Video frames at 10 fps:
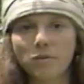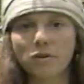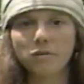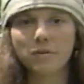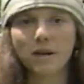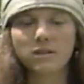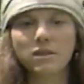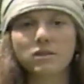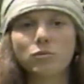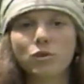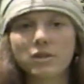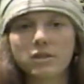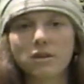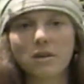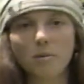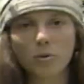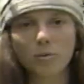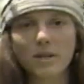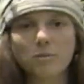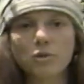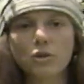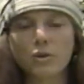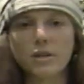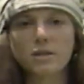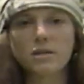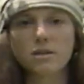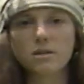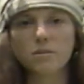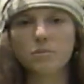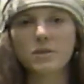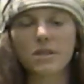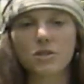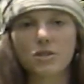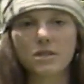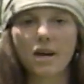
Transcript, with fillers: of excess mucus in the upper respiratory system, such as